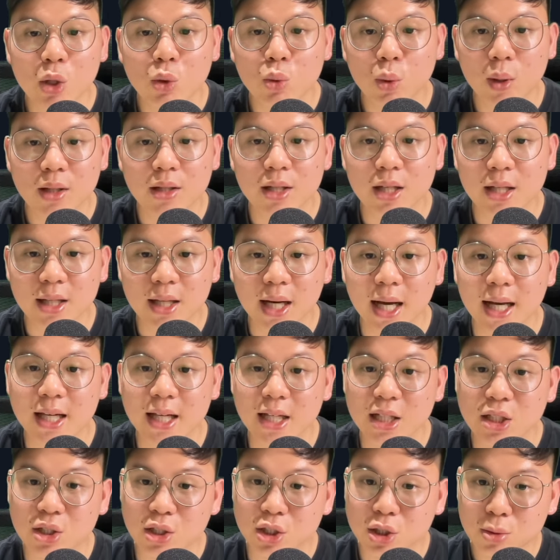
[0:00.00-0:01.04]
29
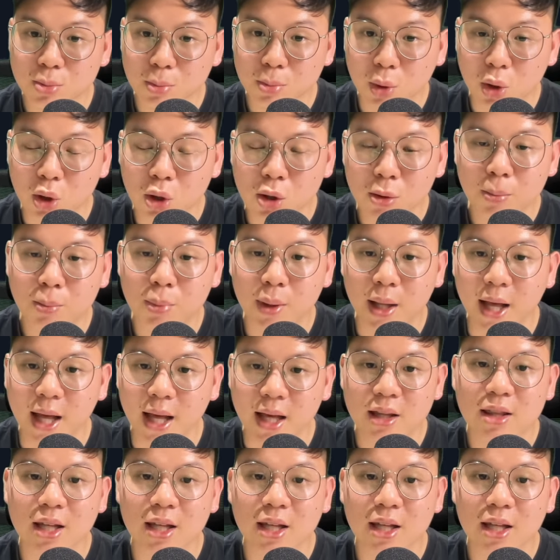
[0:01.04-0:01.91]
is a small blank,